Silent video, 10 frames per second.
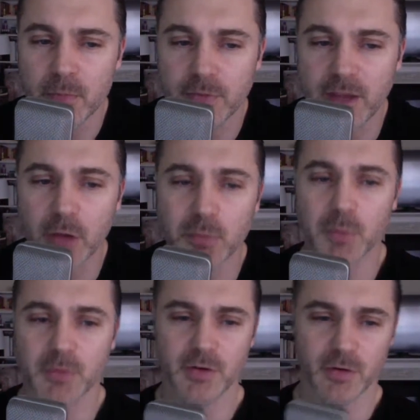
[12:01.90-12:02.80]
down
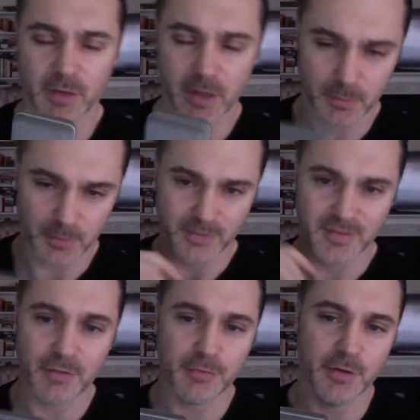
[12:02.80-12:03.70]
moments here and there, but
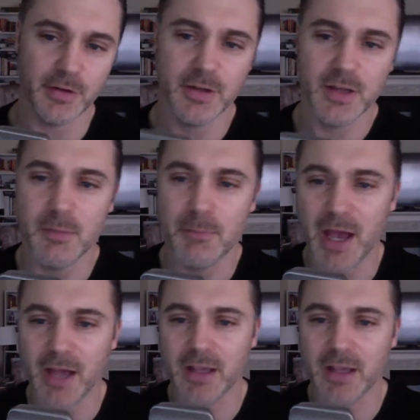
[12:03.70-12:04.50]
definitely am back